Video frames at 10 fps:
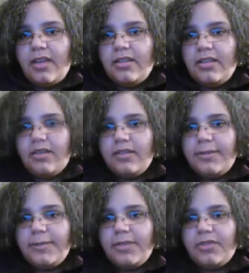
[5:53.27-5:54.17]

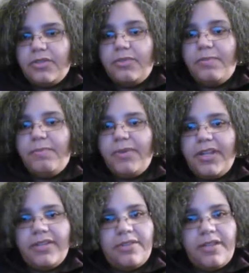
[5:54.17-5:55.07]
but
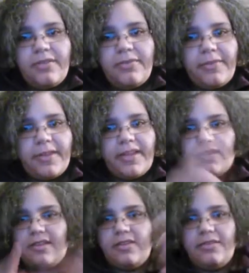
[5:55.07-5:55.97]
instead of
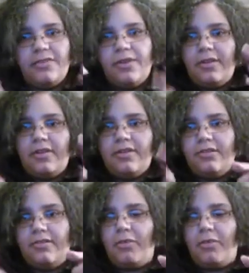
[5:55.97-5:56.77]
if you can